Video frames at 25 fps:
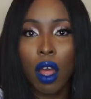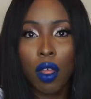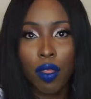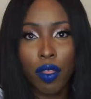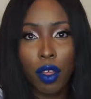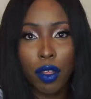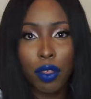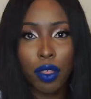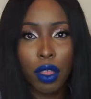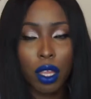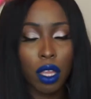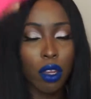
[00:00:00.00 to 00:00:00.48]

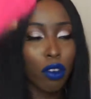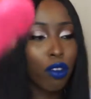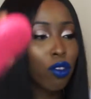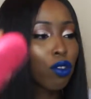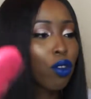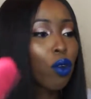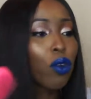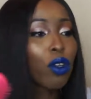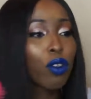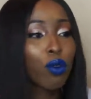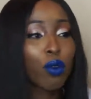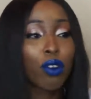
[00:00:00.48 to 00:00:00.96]
Nothing,
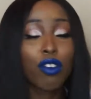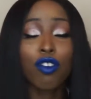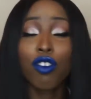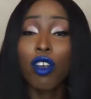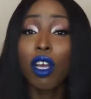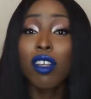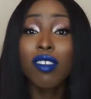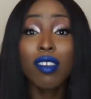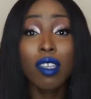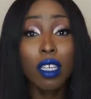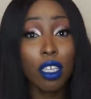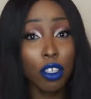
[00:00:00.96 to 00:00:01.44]
so it was
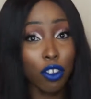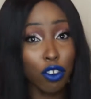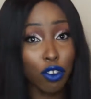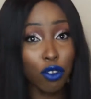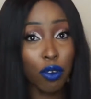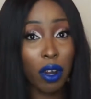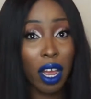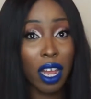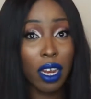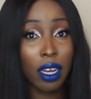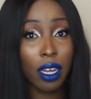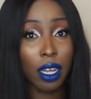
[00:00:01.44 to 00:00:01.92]
just a
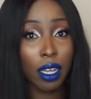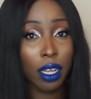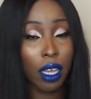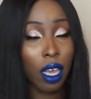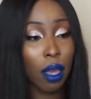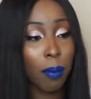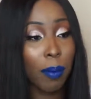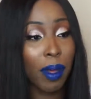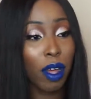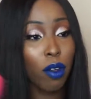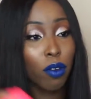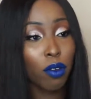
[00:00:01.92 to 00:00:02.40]
strand that
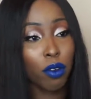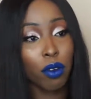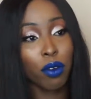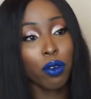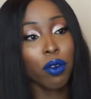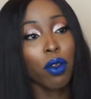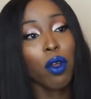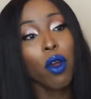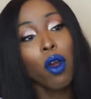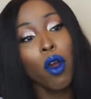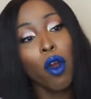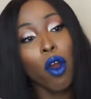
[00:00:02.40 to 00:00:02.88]
came out
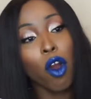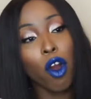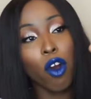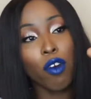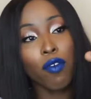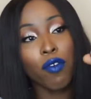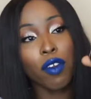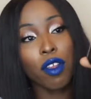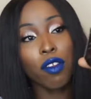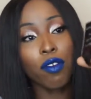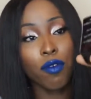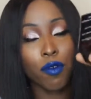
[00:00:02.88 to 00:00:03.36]

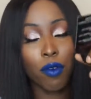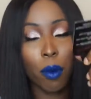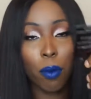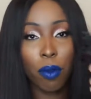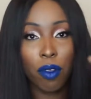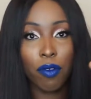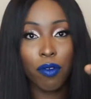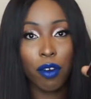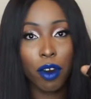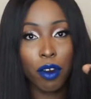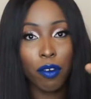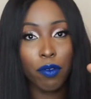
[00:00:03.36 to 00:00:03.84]
of it
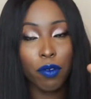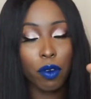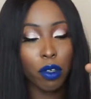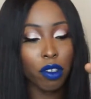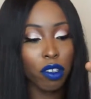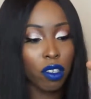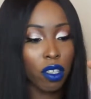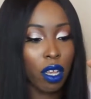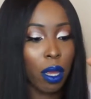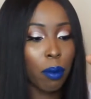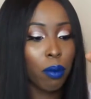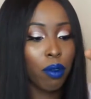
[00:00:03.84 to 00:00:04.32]
from the very
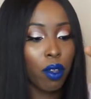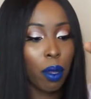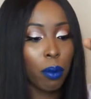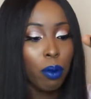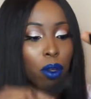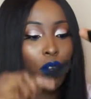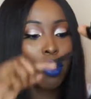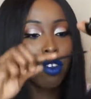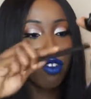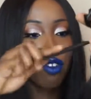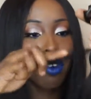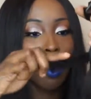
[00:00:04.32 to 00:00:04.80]
first time. So I'm
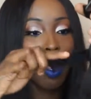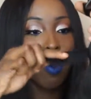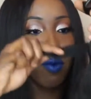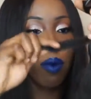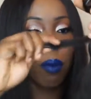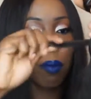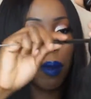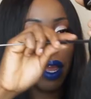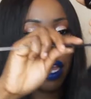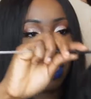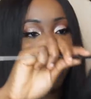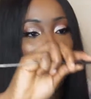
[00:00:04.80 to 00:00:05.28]
gonna try
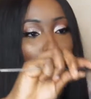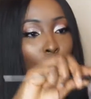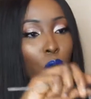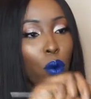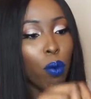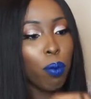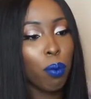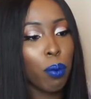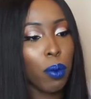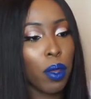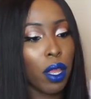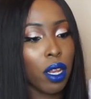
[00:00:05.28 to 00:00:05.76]
with my
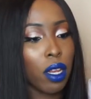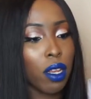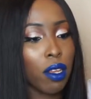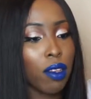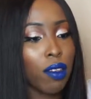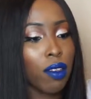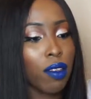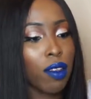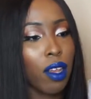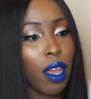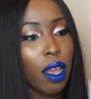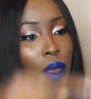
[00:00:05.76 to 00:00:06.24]
comb
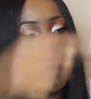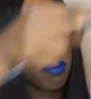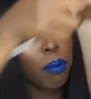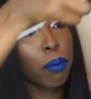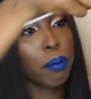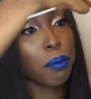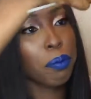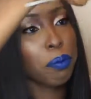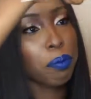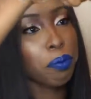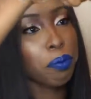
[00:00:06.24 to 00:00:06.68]
this time.